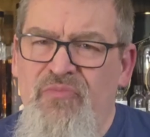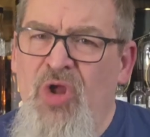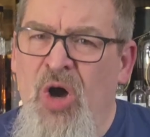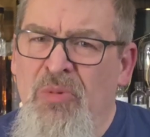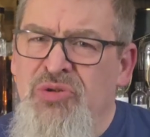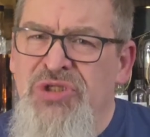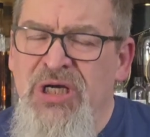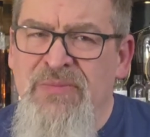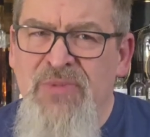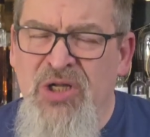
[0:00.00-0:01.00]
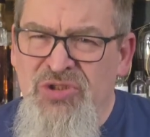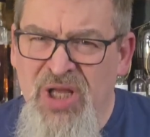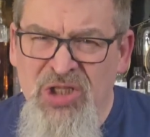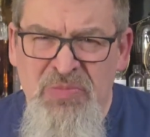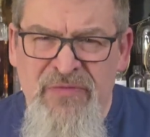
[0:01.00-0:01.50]
almost a
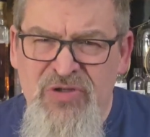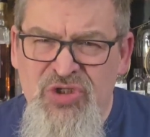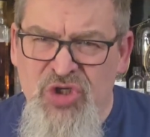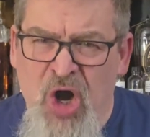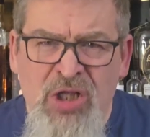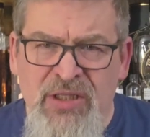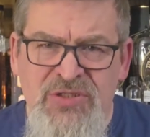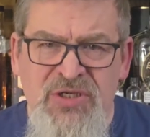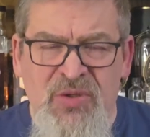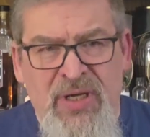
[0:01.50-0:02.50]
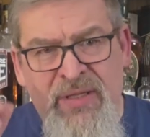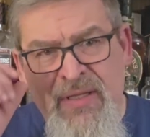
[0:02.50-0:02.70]
little bit of a chocolate to it,